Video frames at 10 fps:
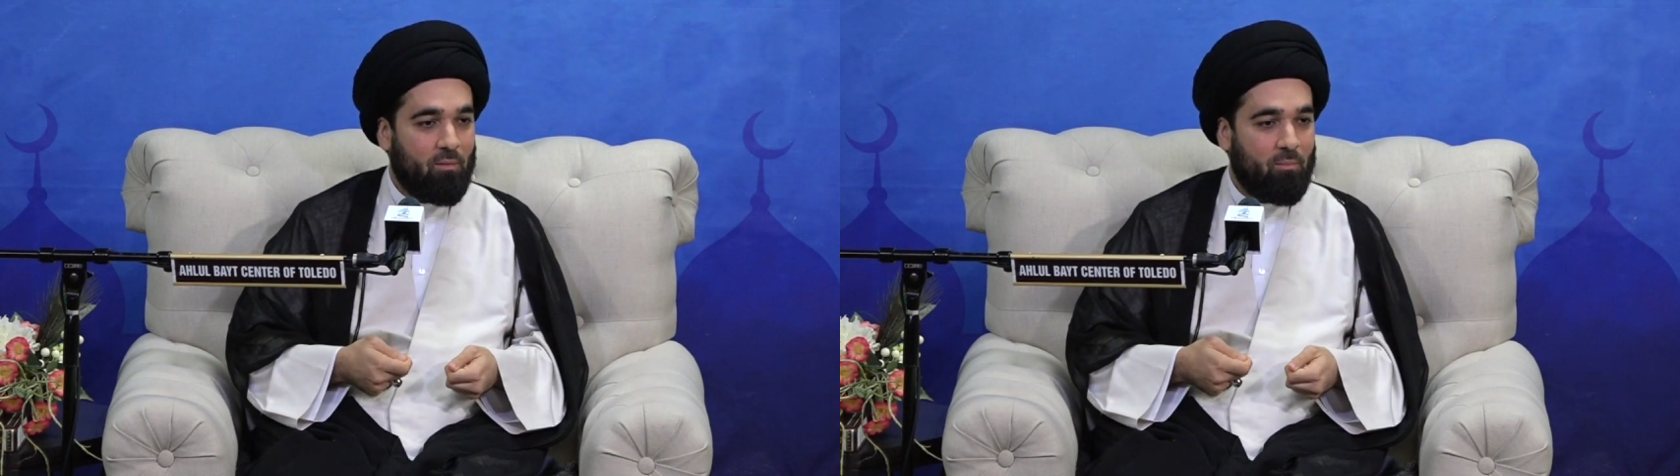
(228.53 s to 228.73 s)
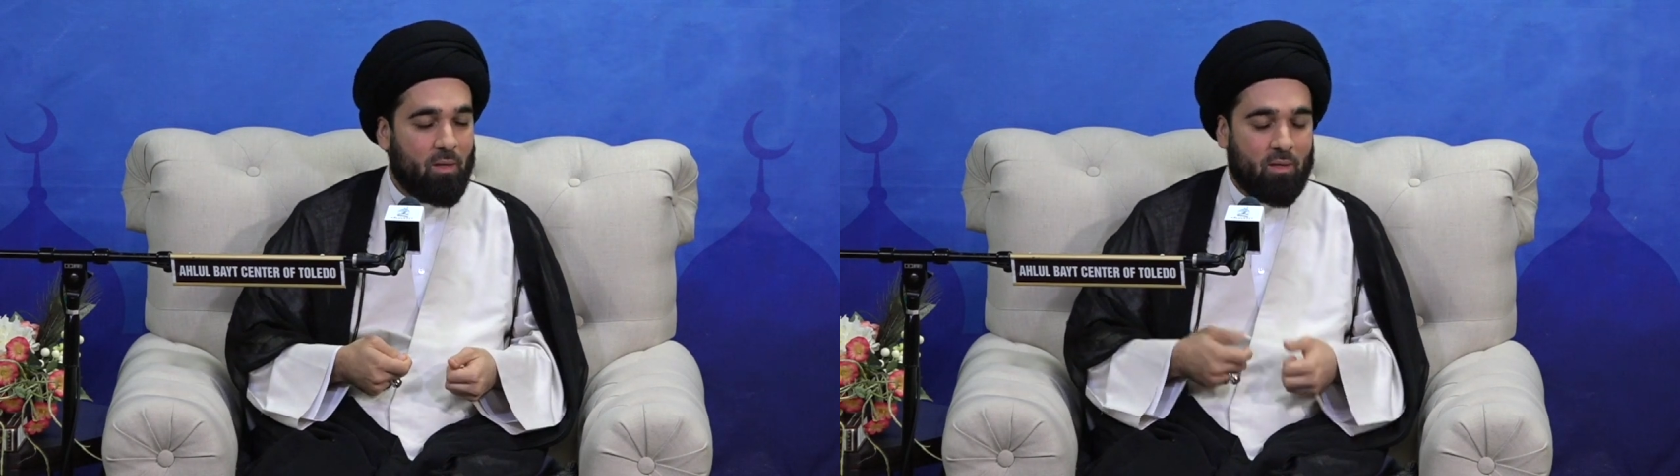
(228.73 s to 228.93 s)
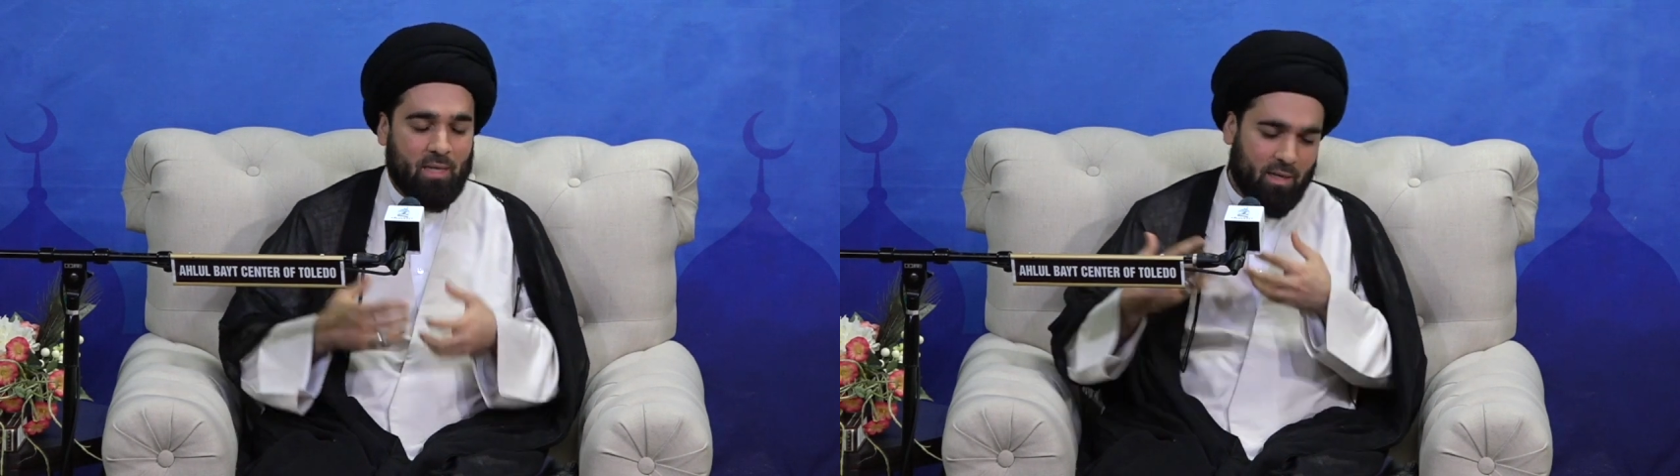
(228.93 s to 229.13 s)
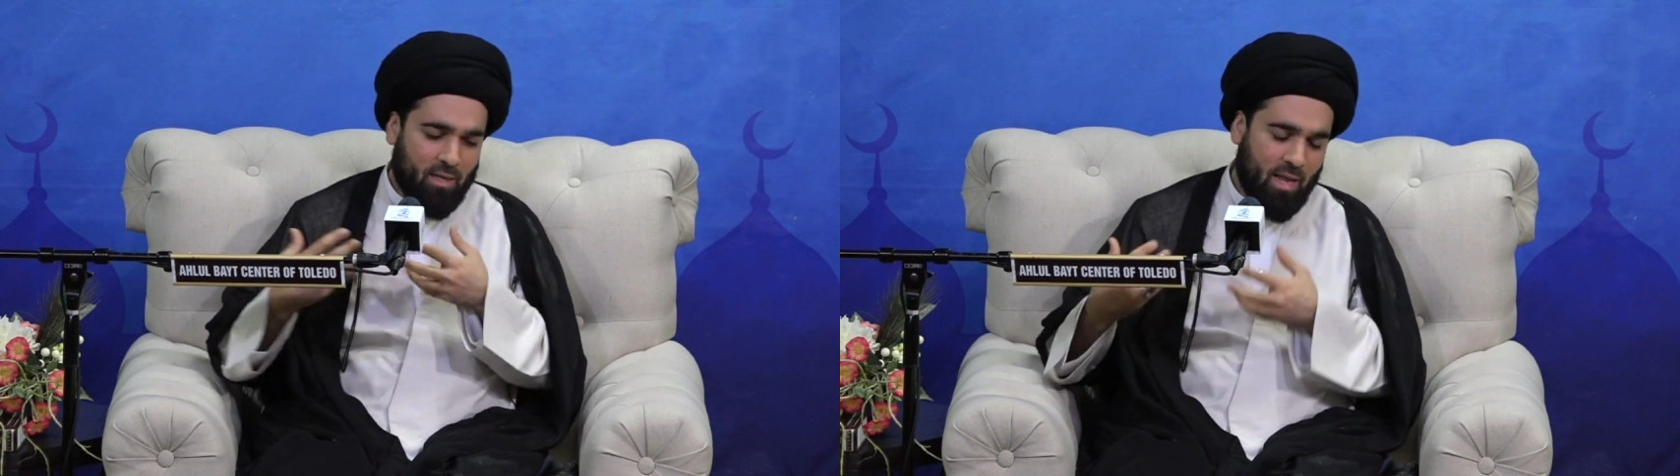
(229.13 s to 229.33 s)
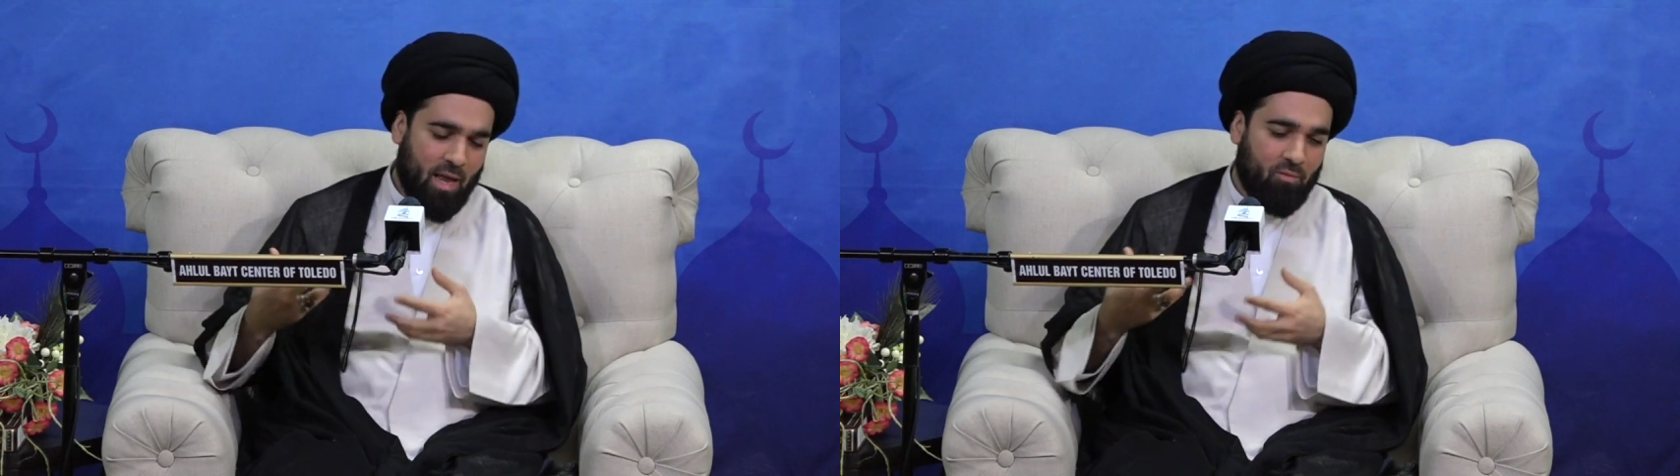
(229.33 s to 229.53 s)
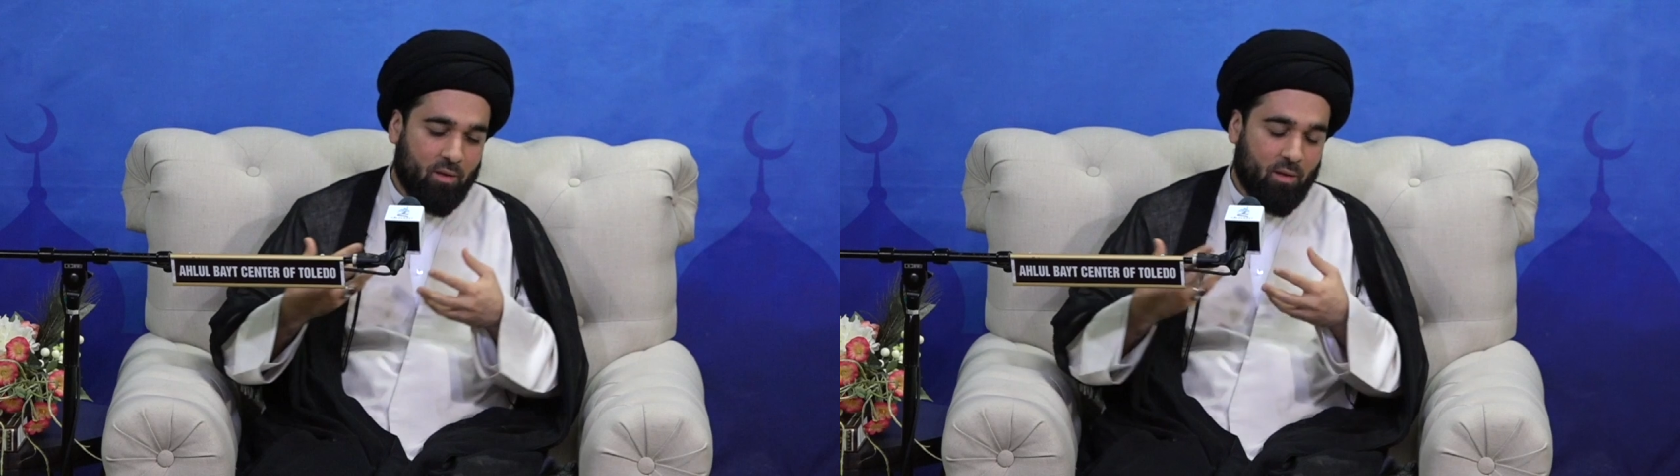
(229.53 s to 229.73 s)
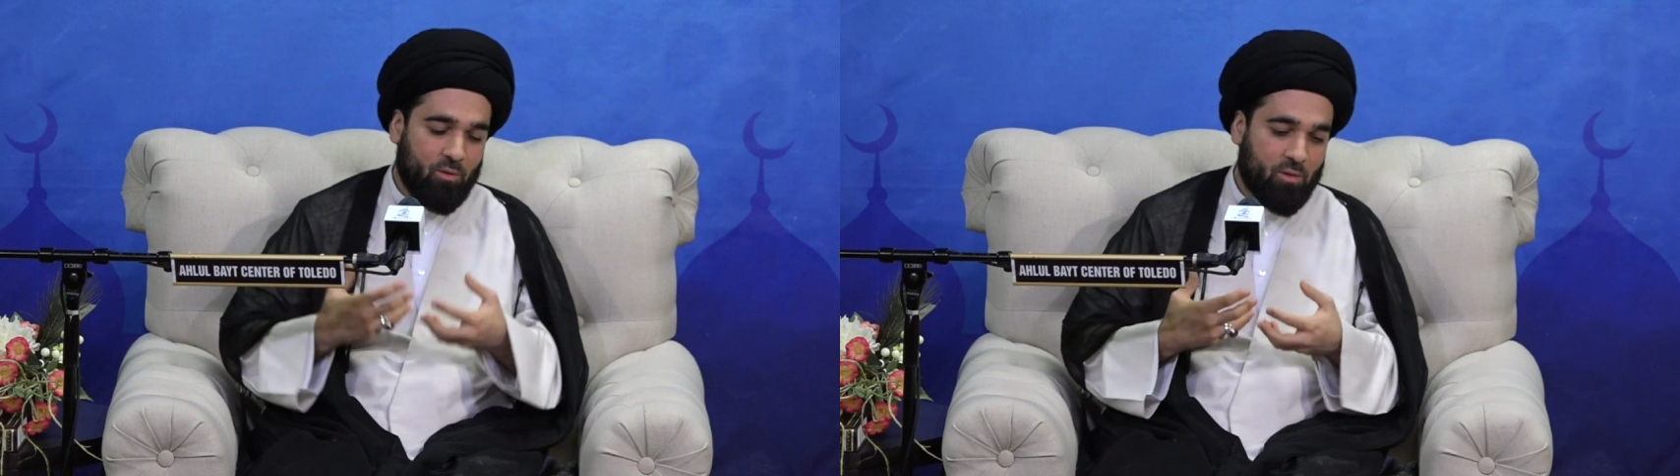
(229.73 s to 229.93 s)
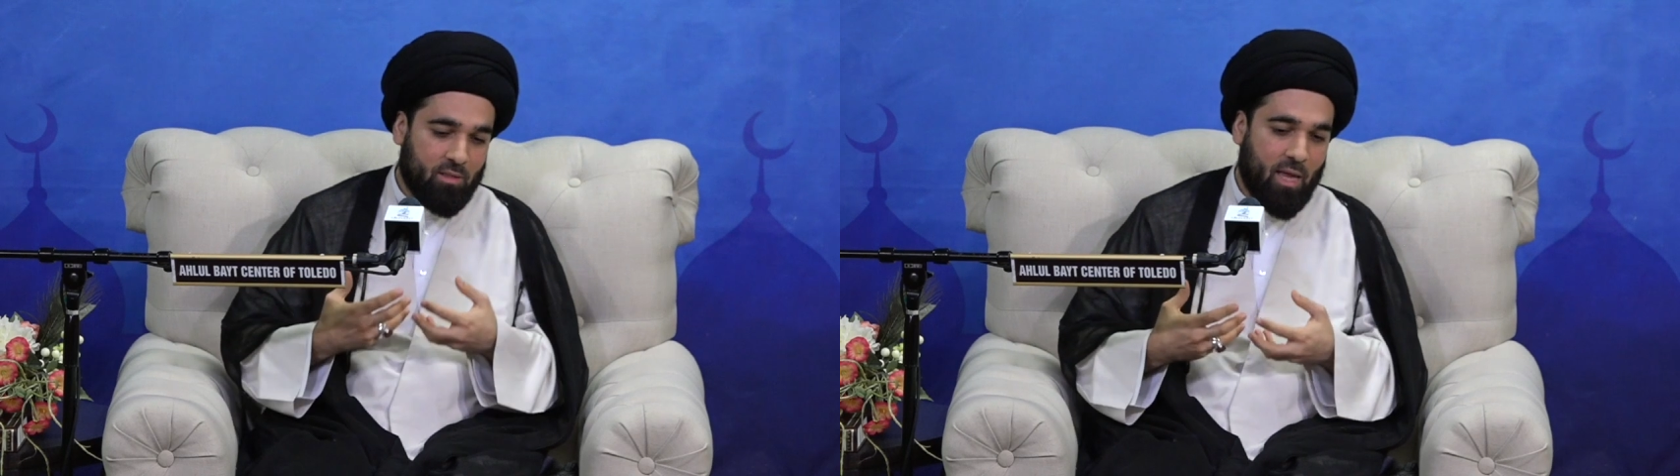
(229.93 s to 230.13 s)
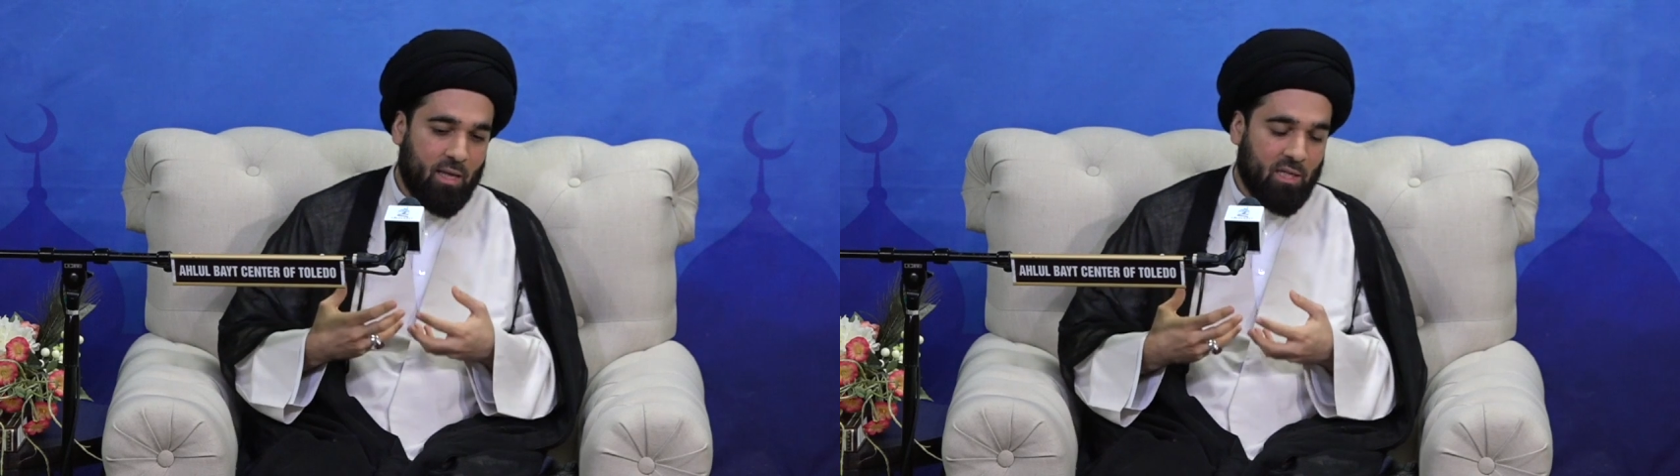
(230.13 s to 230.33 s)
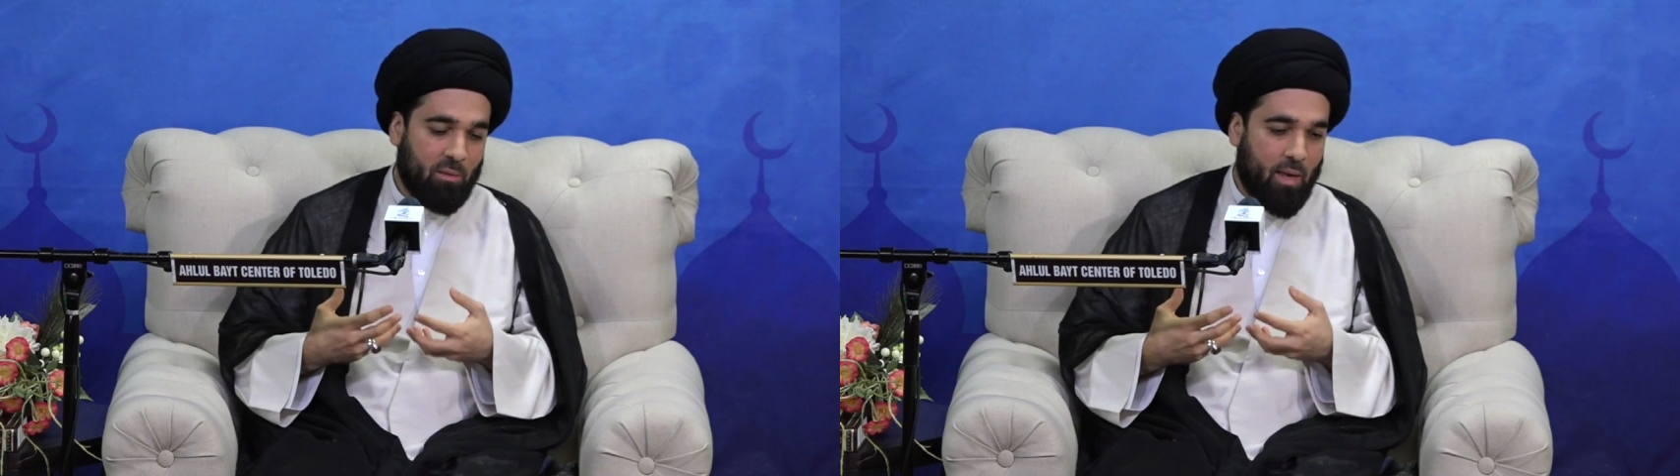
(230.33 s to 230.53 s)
because I didn't have the understanding